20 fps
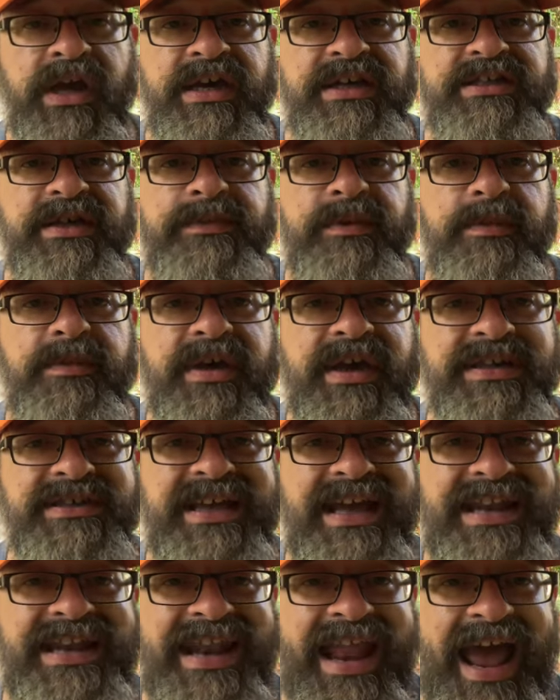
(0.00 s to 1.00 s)
simply because
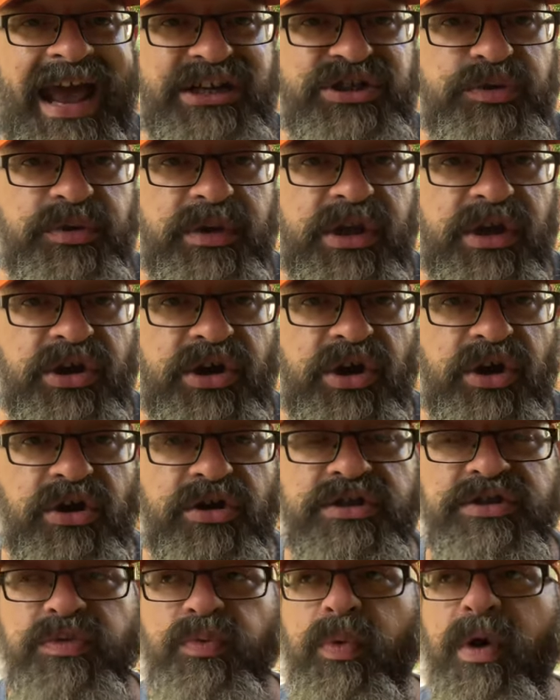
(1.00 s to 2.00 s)
that naturally
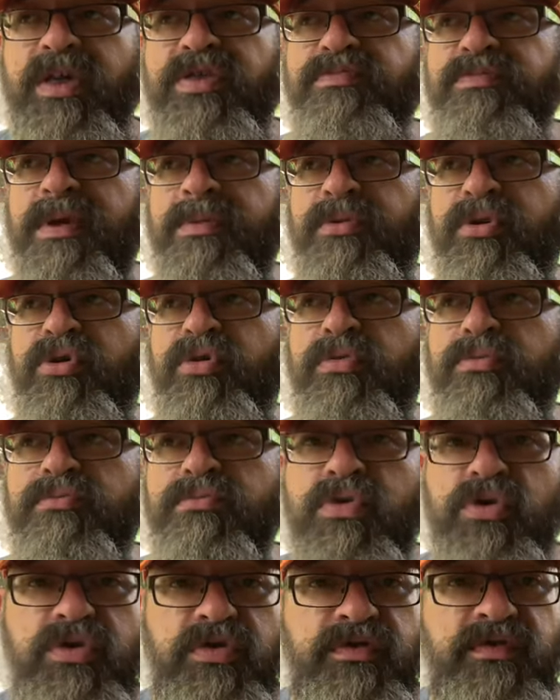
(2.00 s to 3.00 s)
occurs with people who
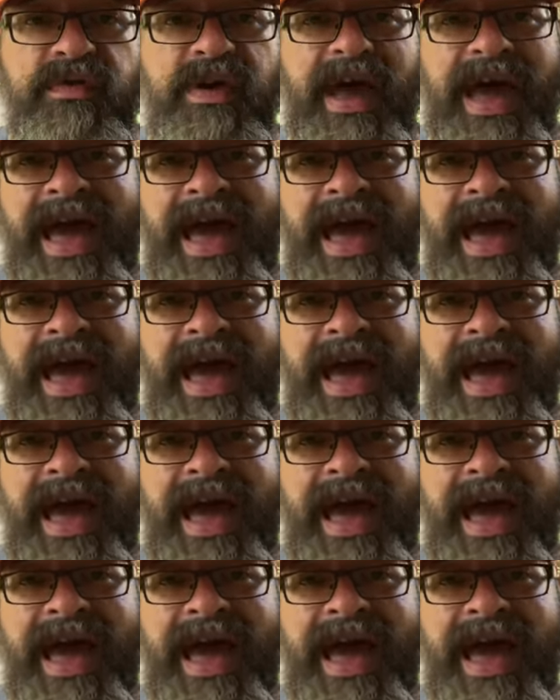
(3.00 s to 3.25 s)
move